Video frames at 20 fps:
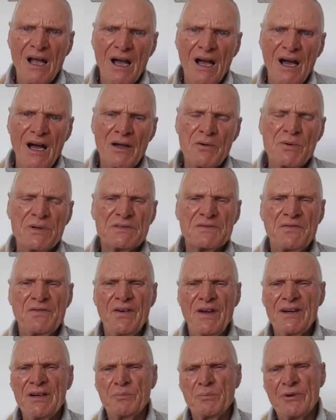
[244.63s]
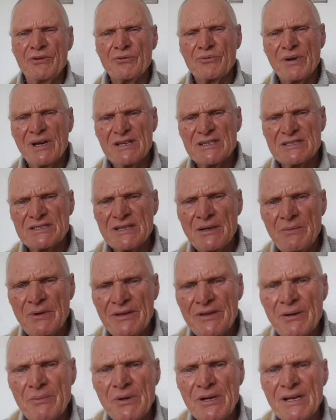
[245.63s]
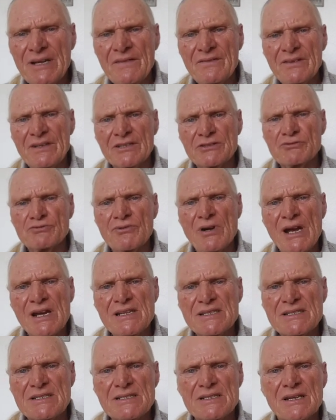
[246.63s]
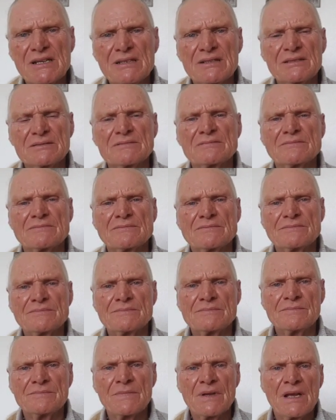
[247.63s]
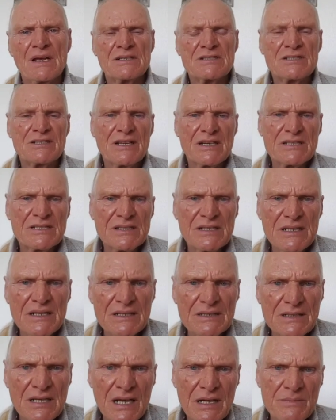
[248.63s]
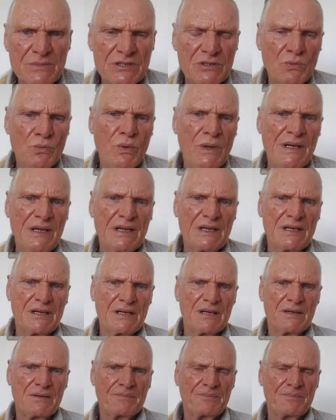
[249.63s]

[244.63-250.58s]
I was fed up with rice. They were giving us rice 16 times a week.